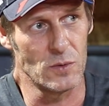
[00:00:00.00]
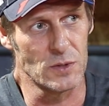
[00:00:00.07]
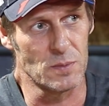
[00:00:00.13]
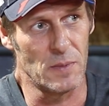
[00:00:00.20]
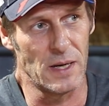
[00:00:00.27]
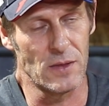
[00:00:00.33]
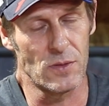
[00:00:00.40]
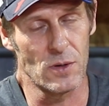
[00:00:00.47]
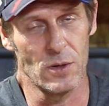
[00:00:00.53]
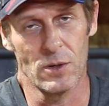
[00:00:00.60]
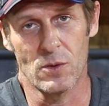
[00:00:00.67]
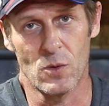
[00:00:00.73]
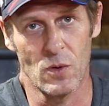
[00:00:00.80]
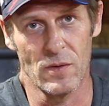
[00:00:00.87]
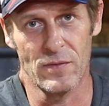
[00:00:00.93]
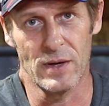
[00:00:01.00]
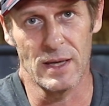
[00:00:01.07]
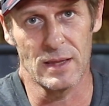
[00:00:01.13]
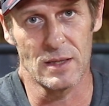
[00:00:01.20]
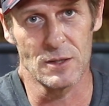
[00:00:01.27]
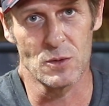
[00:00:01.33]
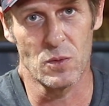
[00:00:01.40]
was my third
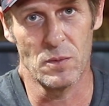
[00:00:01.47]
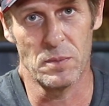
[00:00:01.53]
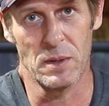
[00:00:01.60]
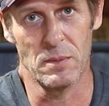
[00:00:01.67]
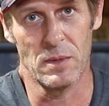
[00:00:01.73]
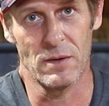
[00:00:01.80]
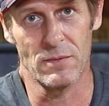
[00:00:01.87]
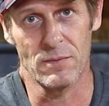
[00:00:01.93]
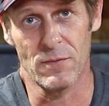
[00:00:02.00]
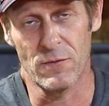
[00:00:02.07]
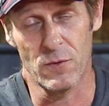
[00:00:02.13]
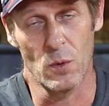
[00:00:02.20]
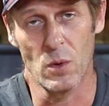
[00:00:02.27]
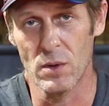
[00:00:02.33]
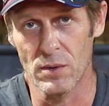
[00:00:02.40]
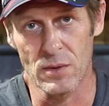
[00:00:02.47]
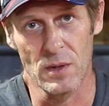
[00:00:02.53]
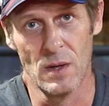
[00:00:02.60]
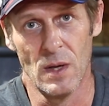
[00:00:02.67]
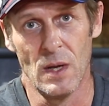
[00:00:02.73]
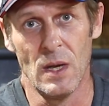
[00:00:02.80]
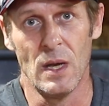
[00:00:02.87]
Corvette. This would be my fourth,
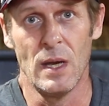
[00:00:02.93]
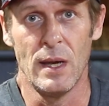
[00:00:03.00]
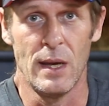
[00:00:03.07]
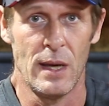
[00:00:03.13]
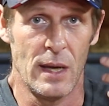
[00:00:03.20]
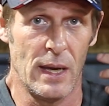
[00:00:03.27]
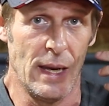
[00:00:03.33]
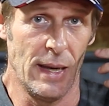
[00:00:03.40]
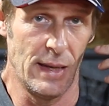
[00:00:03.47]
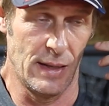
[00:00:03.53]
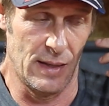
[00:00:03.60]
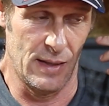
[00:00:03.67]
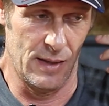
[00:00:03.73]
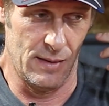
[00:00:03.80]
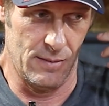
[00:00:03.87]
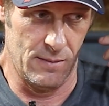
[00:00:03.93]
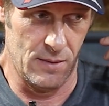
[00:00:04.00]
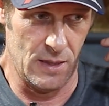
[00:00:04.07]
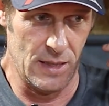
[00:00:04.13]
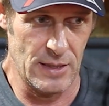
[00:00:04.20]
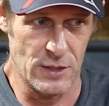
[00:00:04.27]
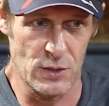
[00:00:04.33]
and
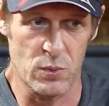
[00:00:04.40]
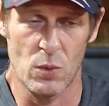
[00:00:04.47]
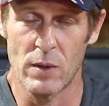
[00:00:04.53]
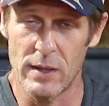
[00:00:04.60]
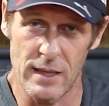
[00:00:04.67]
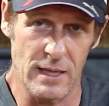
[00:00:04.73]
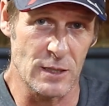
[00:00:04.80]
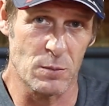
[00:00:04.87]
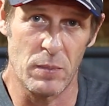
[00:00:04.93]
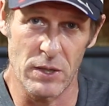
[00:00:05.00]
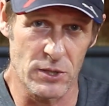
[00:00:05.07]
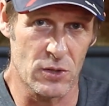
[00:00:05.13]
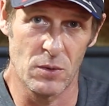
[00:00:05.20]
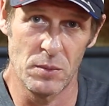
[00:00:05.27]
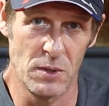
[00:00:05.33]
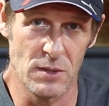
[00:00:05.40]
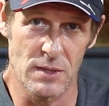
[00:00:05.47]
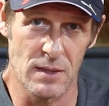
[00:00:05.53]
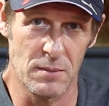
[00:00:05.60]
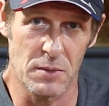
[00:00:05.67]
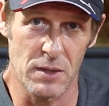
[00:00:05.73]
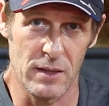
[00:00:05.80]
I just wanted that special
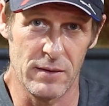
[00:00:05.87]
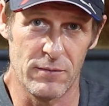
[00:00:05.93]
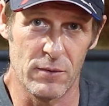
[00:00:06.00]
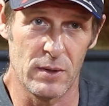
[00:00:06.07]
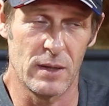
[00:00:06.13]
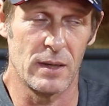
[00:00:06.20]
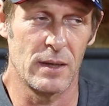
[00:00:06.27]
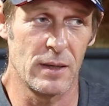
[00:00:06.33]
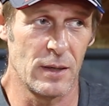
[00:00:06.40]
museum delivery.